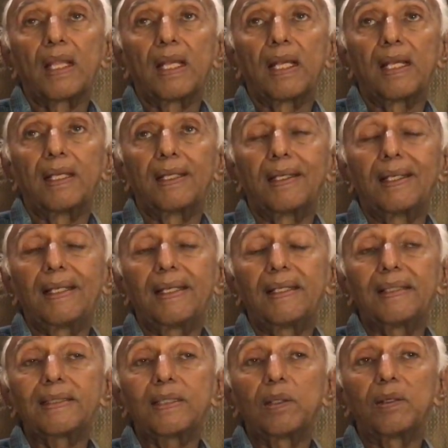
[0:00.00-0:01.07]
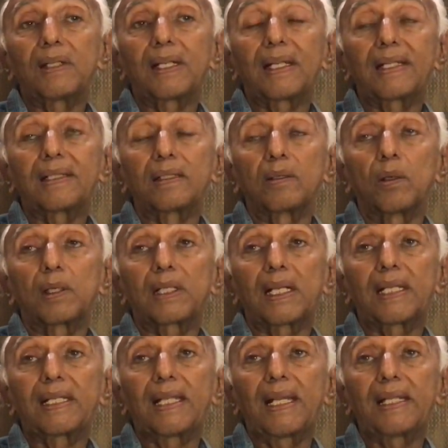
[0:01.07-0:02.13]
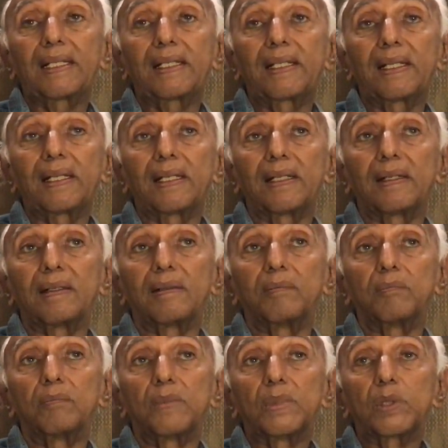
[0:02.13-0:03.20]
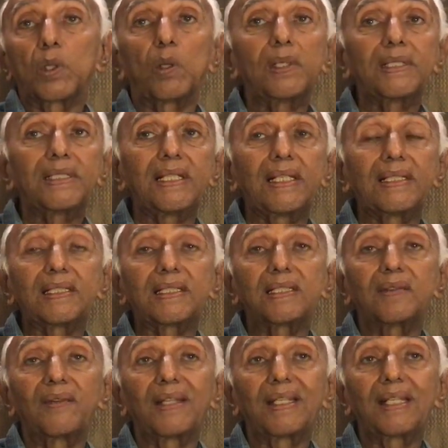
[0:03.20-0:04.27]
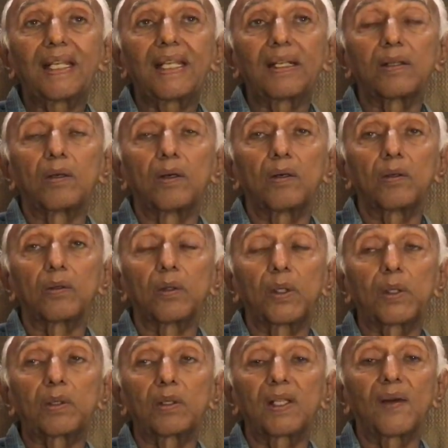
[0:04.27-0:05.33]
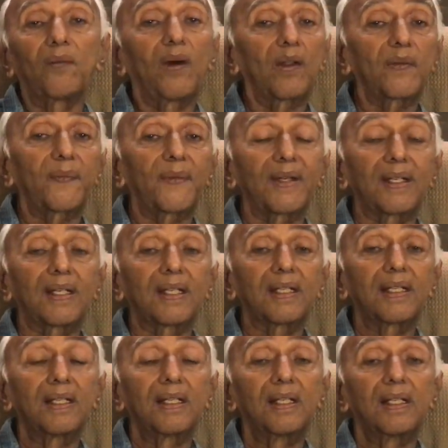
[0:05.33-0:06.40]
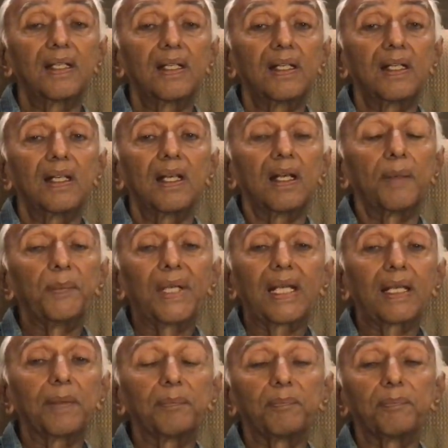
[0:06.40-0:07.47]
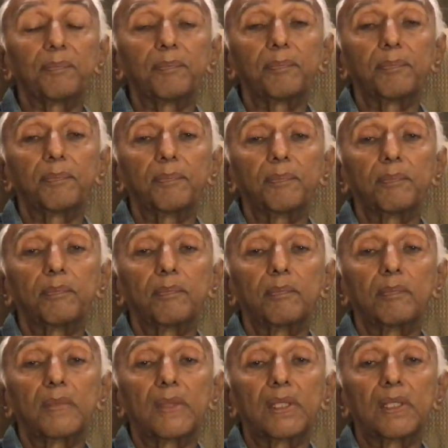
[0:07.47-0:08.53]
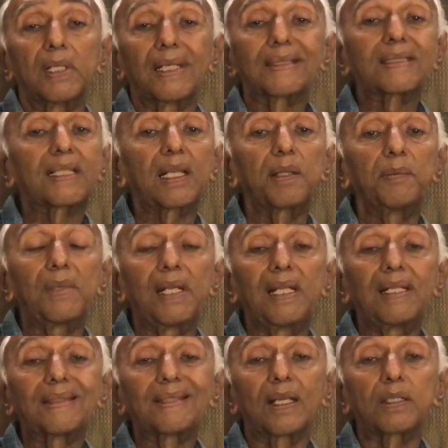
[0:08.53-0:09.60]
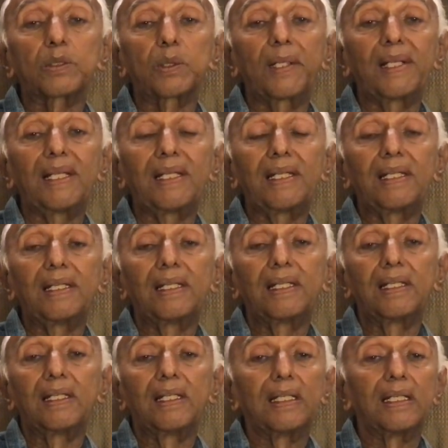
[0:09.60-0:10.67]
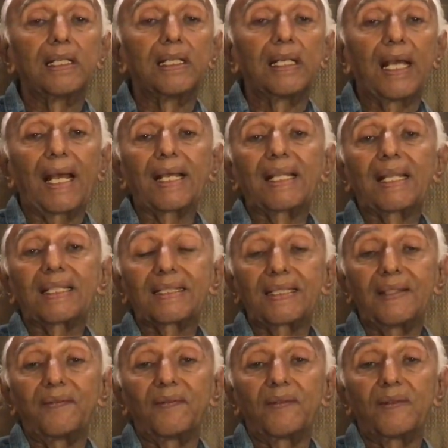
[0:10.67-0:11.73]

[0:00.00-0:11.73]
It is noted that soldiers, when they go to the war front, become extremely sexually aggressive.